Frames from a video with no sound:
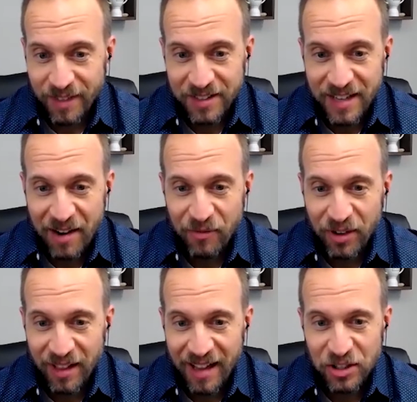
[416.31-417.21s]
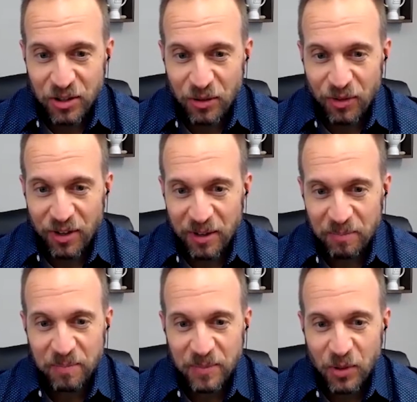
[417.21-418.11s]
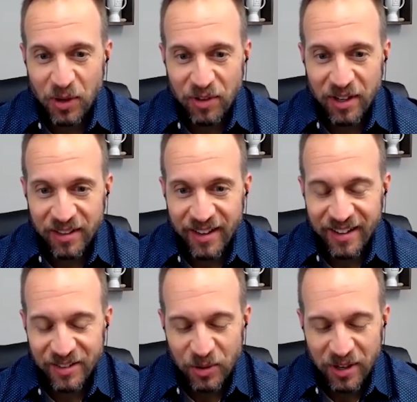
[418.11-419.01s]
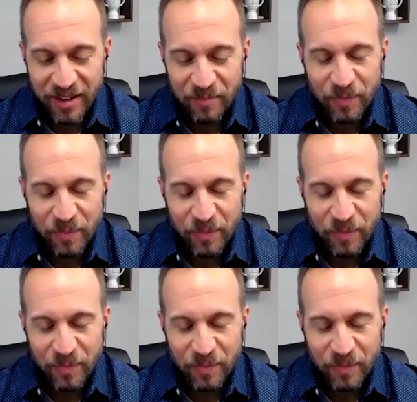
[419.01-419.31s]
It's not very logical for him to have done that, right?